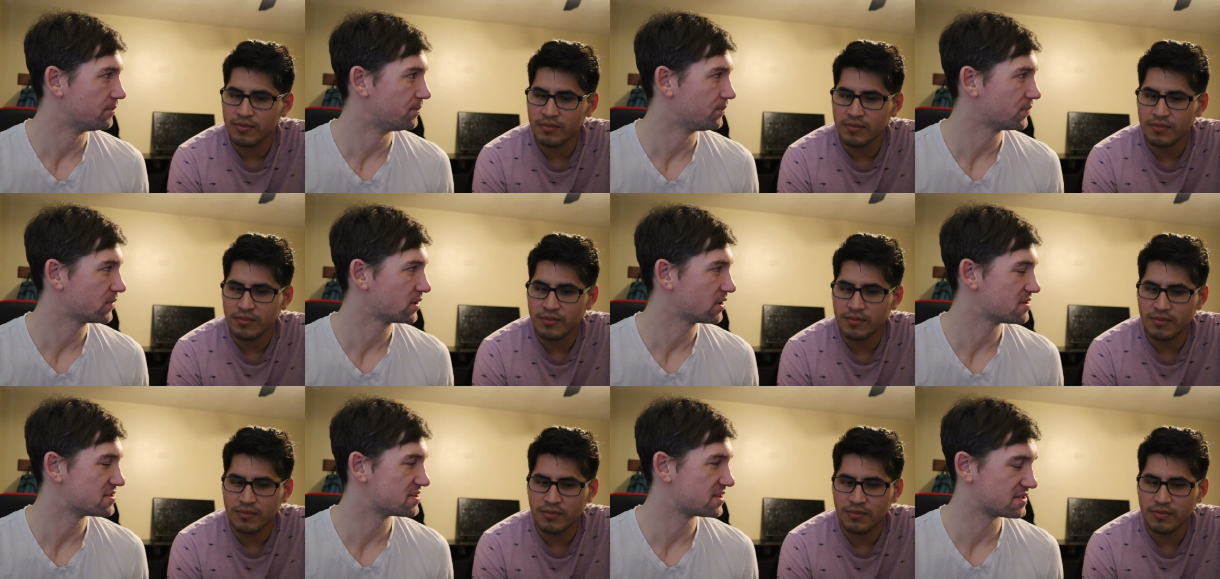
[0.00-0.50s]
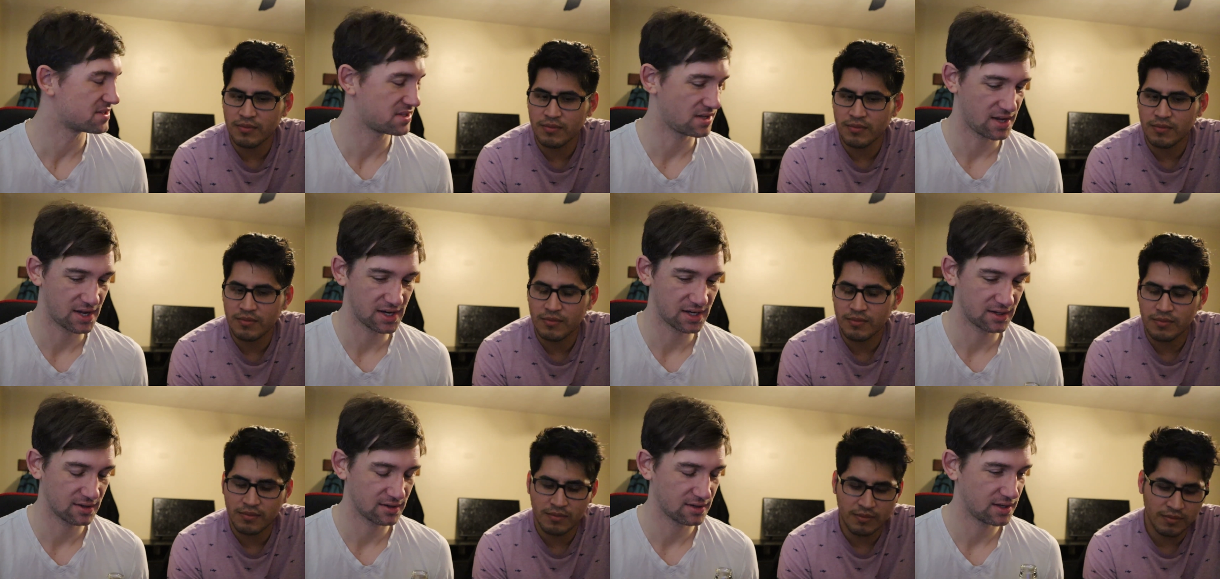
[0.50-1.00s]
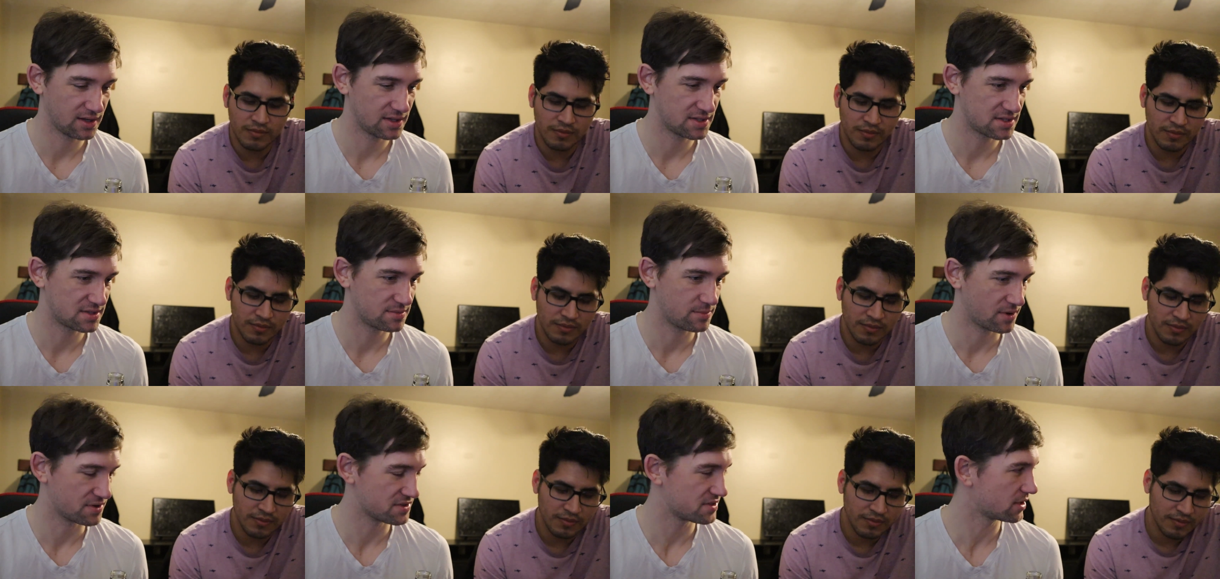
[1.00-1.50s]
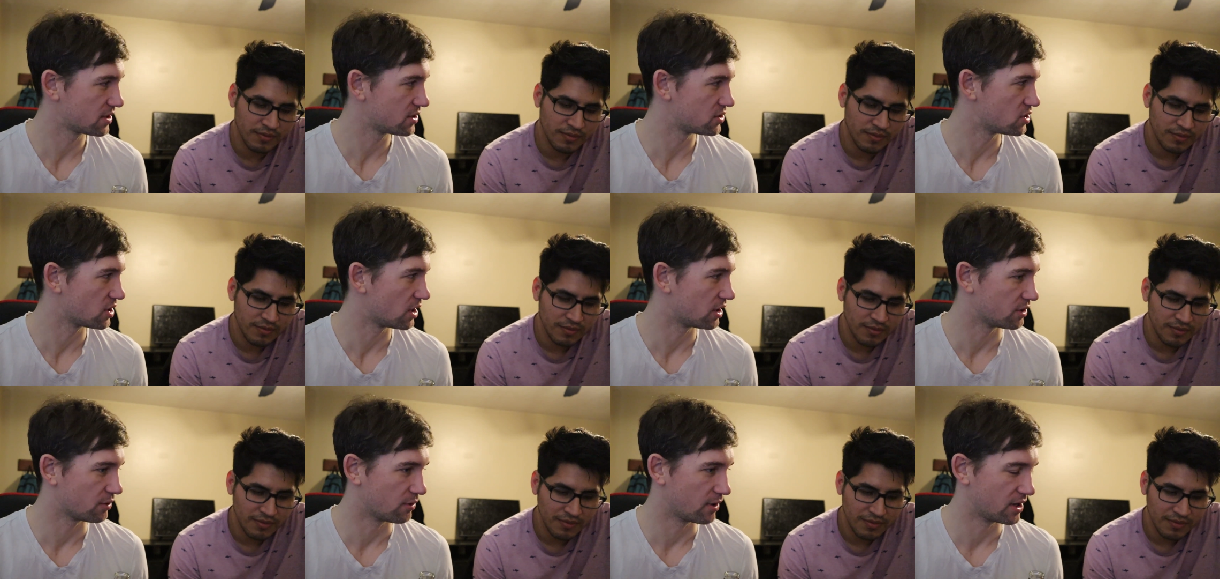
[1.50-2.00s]
Speaker 1: because it's like it smells like a
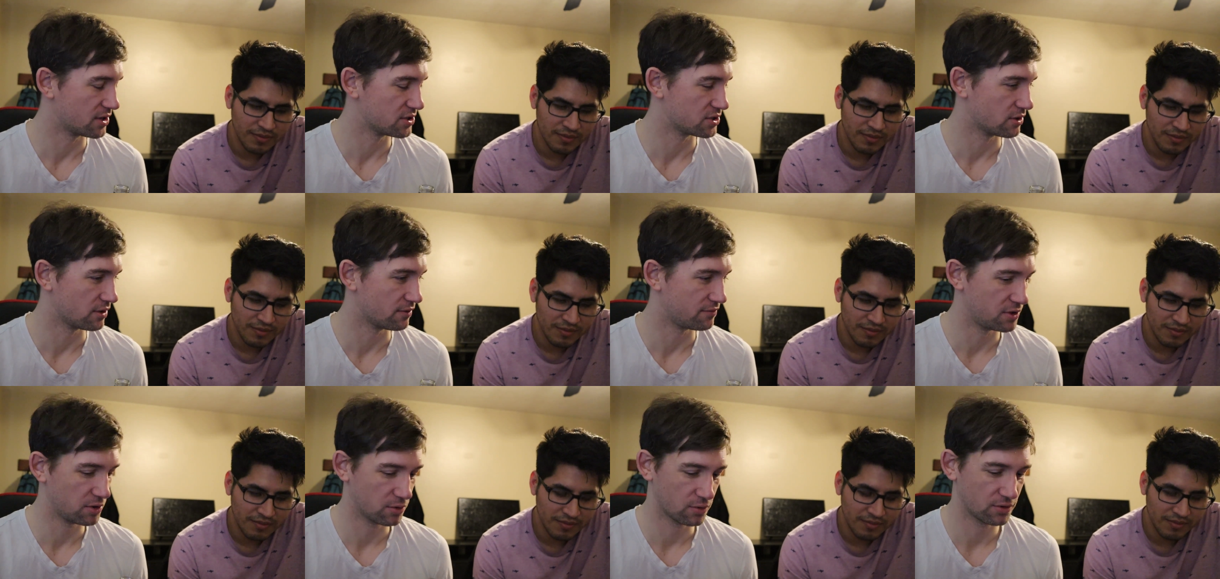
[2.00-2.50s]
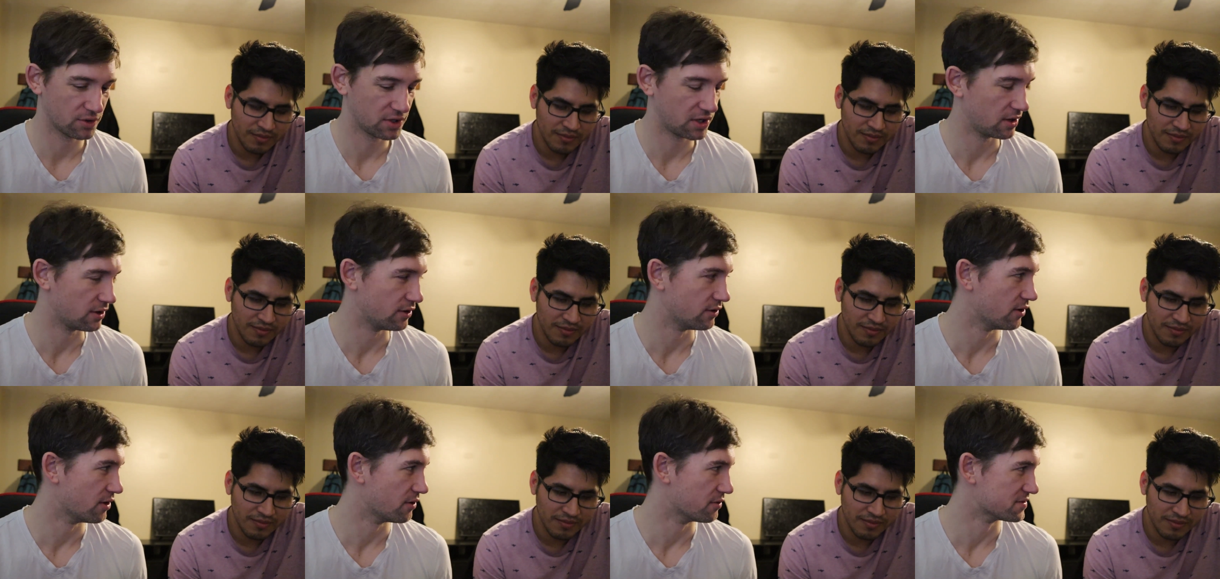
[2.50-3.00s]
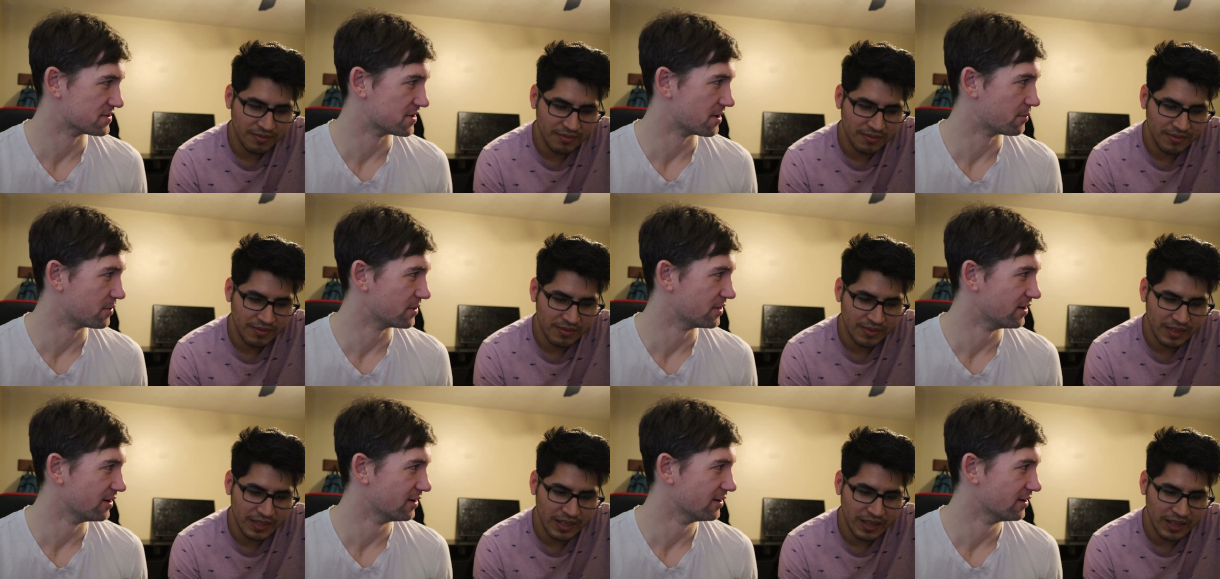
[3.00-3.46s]
Jolly Rancher if you really get your nose up in there.